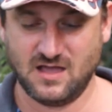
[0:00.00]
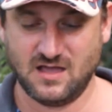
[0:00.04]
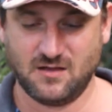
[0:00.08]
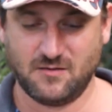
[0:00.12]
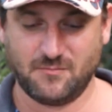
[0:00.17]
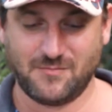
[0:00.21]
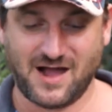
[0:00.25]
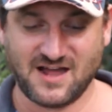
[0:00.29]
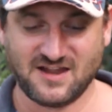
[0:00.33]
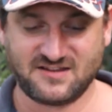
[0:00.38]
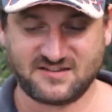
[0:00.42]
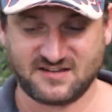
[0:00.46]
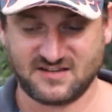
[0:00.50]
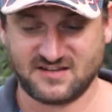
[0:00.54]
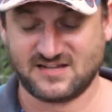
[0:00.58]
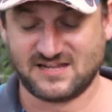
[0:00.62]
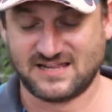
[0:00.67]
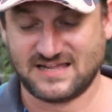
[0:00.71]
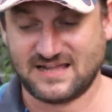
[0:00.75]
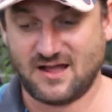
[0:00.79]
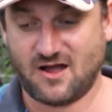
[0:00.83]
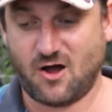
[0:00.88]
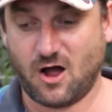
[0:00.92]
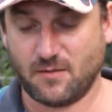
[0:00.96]

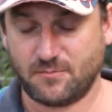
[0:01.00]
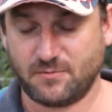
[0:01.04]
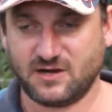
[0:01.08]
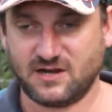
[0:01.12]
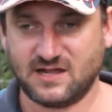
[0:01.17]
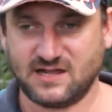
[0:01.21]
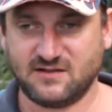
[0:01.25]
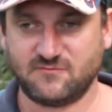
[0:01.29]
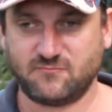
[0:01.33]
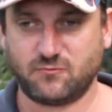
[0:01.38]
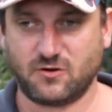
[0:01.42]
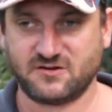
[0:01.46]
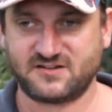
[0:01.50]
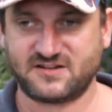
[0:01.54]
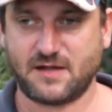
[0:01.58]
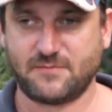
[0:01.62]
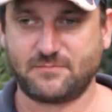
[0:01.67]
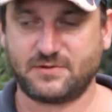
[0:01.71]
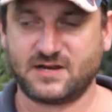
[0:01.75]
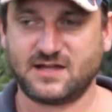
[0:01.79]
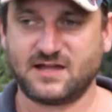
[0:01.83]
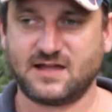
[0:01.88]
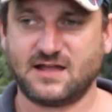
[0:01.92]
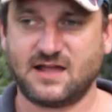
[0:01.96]
basically I believe what's
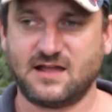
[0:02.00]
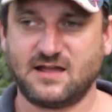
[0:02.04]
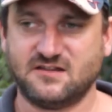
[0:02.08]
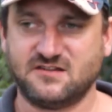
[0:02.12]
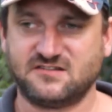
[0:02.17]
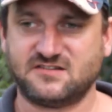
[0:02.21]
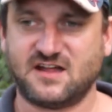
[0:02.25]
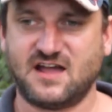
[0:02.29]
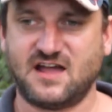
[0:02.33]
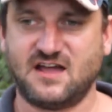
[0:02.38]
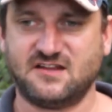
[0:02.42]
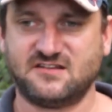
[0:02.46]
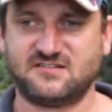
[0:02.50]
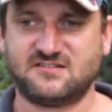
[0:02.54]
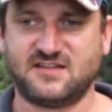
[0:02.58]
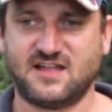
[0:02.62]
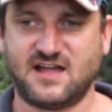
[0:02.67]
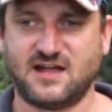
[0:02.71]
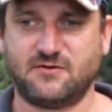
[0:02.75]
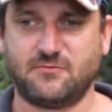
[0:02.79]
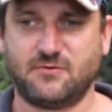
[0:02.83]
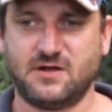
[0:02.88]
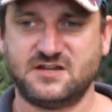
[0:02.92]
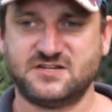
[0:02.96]
happening is as
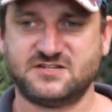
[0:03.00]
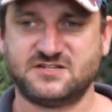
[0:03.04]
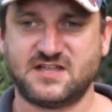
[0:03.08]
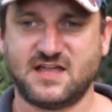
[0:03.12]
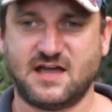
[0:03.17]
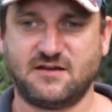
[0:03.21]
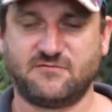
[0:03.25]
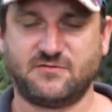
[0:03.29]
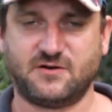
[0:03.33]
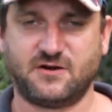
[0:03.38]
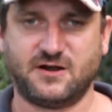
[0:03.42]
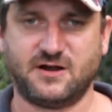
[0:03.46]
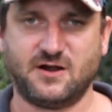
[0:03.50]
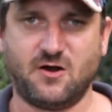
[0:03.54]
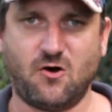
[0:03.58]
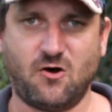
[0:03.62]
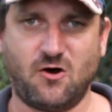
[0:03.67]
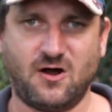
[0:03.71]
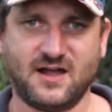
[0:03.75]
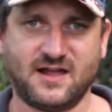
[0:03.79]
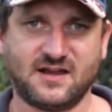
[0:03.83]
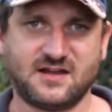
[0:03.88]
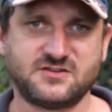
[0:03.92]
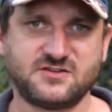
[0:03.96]
they reach that very
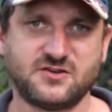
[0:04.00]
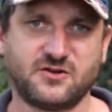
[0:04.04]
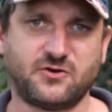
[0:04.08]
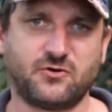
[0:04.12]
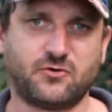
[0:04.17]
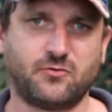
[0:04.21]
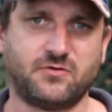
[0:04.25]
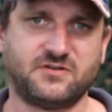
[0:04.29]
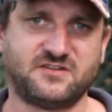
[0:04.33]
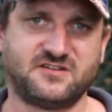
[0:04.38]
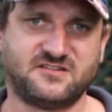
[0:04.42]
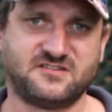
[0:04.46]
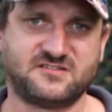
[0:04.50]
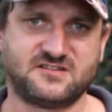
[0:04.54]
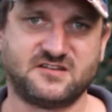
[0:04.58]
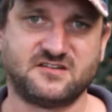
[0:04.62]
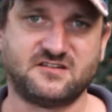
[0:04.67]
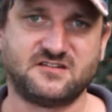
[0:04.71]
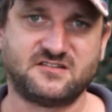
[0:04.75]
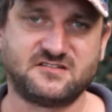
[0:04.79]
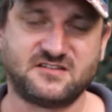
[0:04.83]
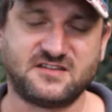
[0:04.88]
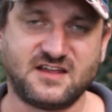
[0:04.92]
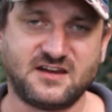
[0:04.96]
high internal
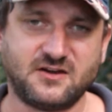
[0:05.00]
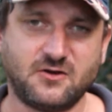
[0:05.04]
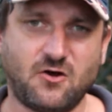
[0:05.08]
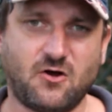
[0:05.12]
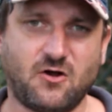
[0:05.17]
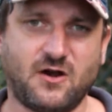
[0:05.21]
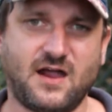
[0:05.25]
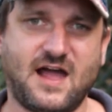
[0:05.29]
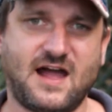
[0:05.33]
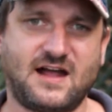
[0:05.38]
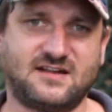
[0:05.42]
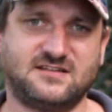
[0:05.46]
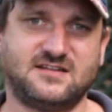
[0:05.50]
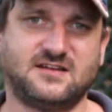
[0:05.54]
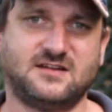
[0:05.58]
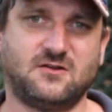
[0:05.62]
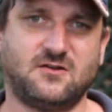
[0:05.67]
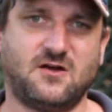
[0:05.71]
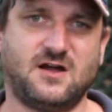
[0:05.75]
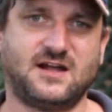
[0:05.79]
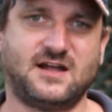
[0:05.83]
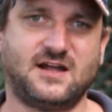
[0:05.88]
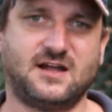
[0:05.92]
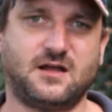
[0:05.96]
resistance they're not acting
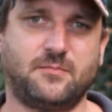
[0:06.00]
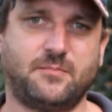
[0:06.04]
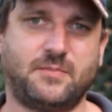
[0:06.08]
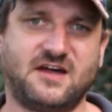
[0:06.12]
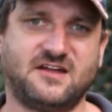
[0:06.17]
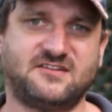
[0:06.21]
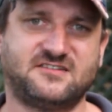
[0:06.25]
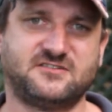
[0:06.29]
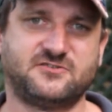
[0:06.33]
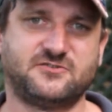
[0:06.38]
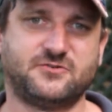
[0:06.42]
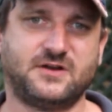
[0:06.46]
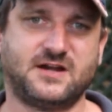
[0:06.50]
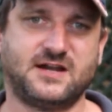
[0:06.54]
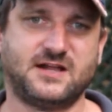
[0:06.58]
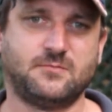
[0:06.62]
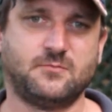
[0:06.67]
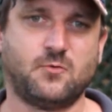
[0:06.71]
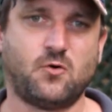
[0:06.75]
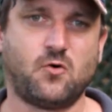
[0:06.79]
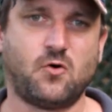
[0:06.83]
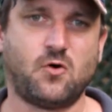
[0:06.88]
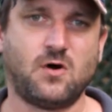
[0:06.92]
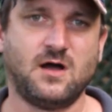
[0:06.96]
like a capacitor
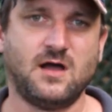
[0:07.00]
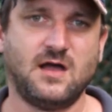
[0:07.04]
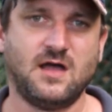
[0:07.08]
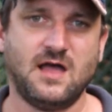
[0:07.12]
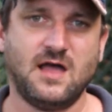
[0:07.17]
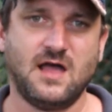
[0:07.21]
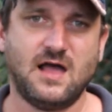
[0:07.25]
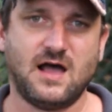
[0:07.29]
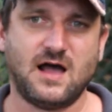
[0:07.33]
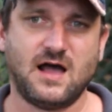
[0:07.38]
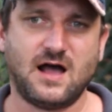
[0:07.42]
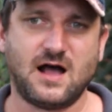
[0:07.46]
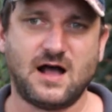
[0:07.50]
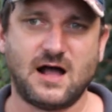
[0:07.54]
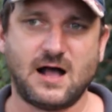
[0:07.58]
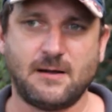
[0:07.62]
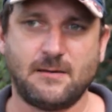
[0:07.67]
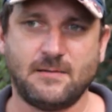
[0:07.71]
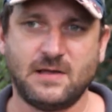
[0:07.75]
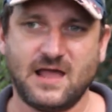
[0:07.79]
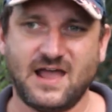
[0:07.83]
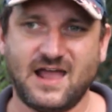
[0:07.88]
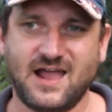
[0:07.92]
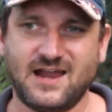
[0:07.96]
anymore uh,